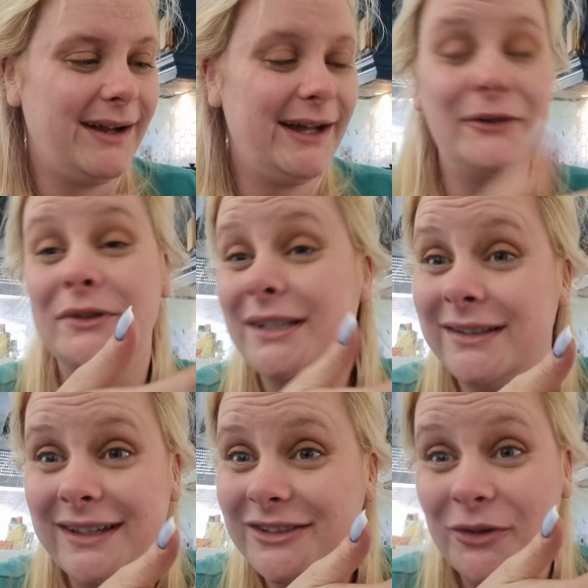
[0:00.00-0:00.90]
I could
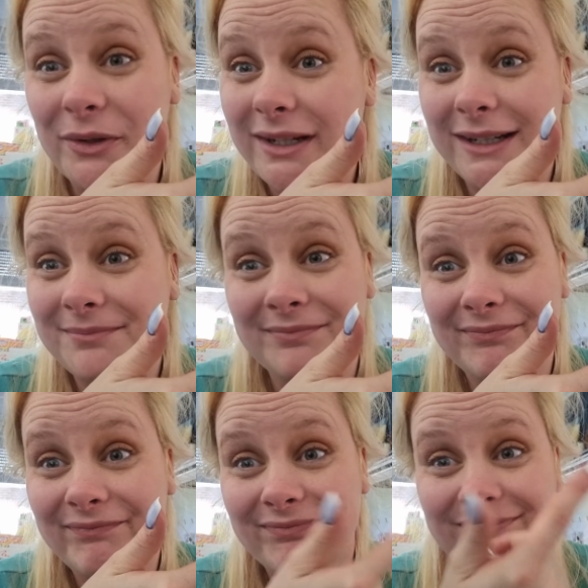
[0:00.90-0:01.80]
eat this all day,
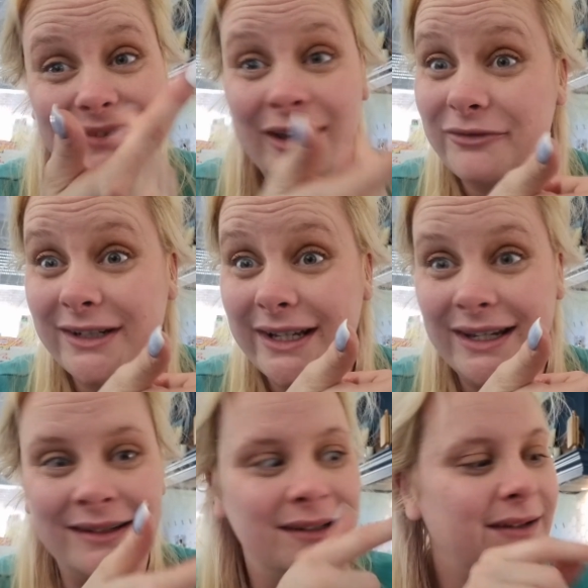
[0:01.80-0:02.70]
every
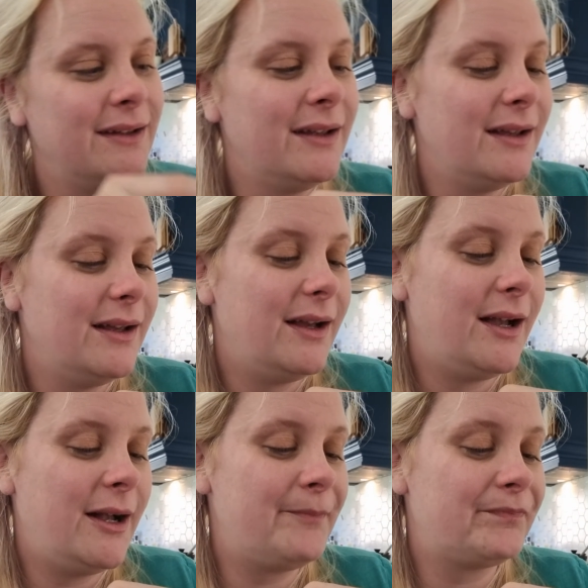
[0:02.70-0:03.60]
day.
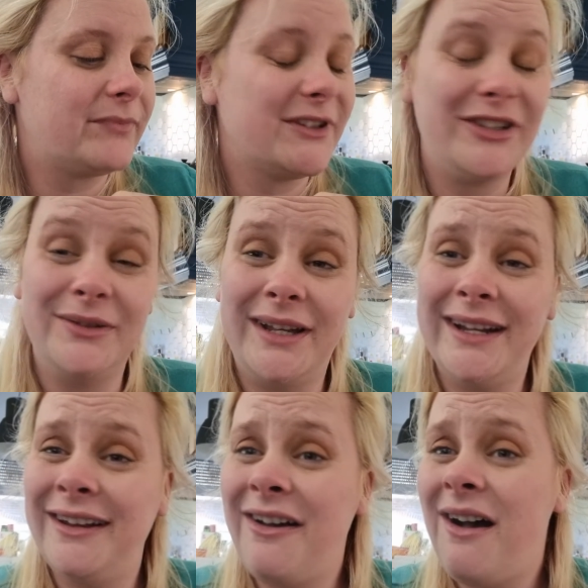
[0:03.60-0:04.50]
So
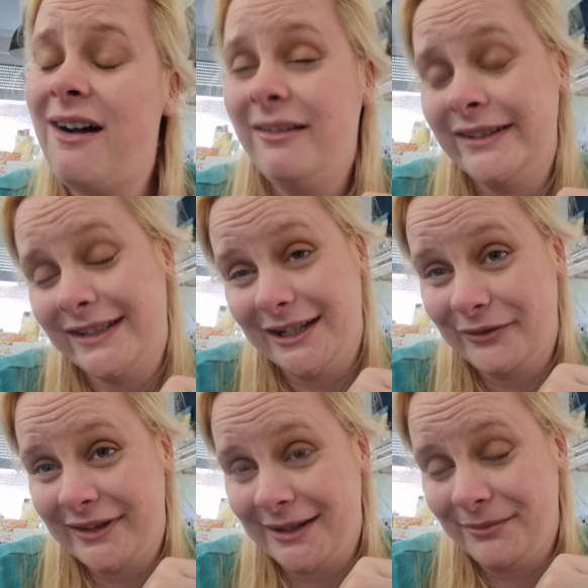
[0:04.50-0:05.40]
9.5 instead
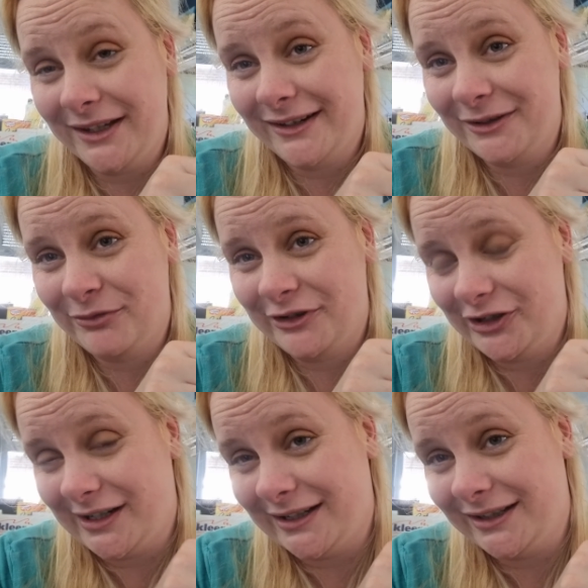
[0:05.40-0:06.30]
of 10, because bun
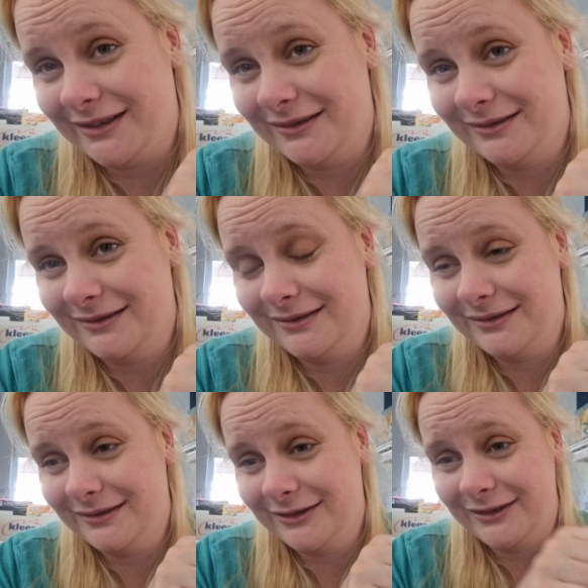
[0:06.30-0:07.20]
cha is
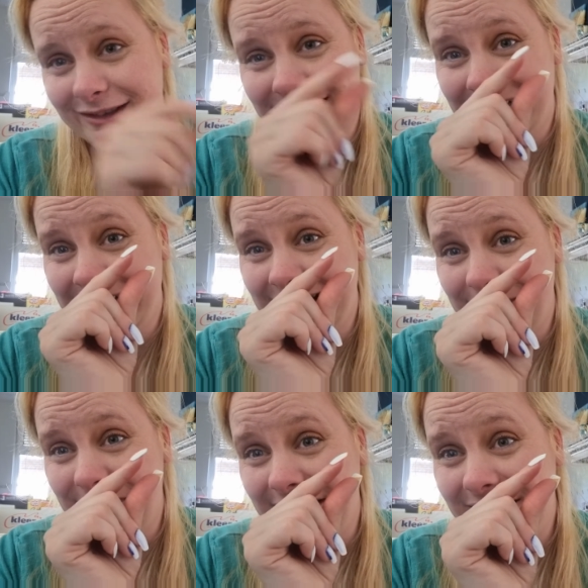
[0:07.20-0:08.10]

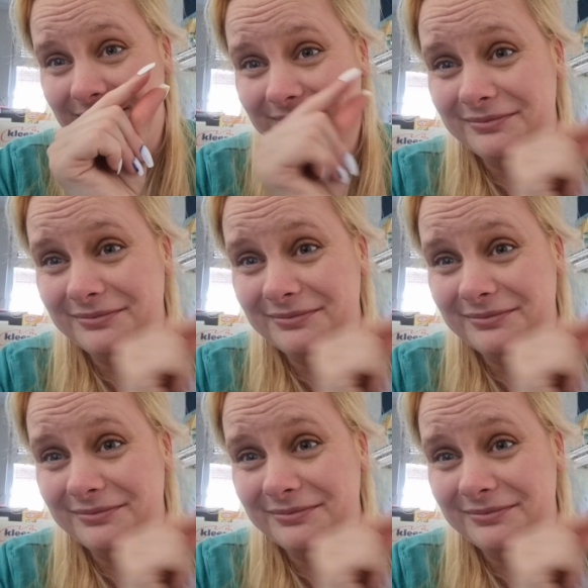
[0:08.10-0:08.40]
slightly better.